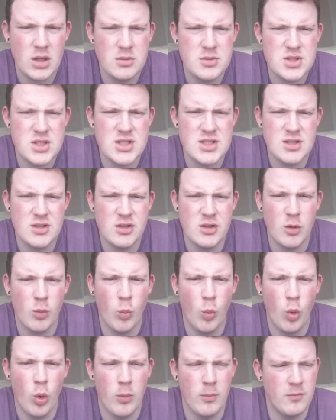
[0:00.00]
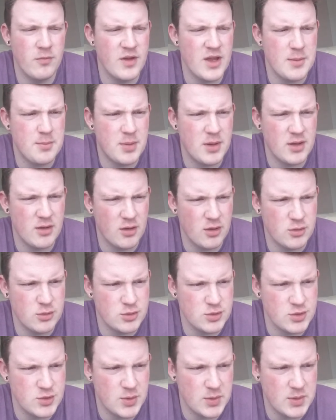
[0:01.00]
It's considered a warm vape at
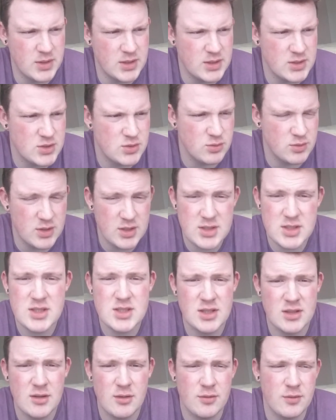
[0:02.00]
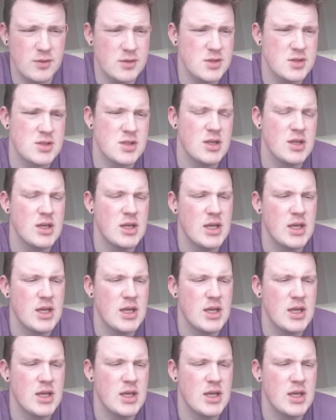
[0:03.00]
120, so this is a difference.